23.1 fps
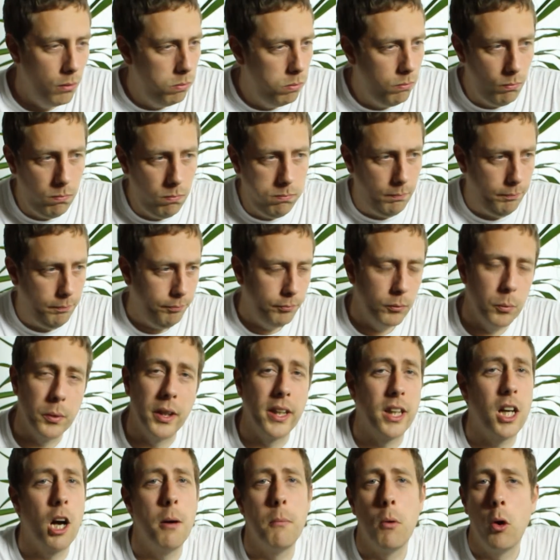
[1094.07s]
when
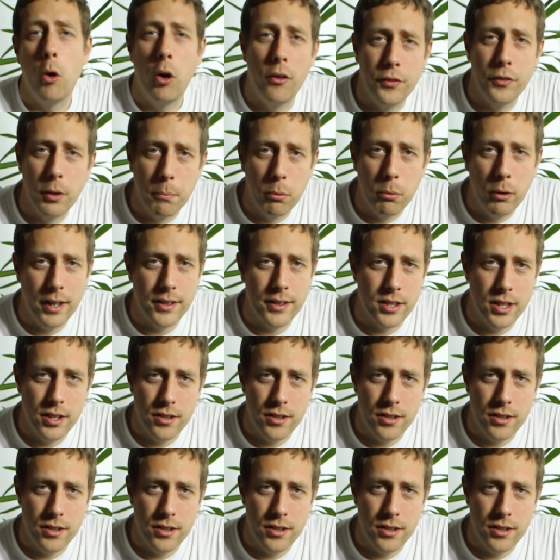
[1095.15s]
they come hot off the press,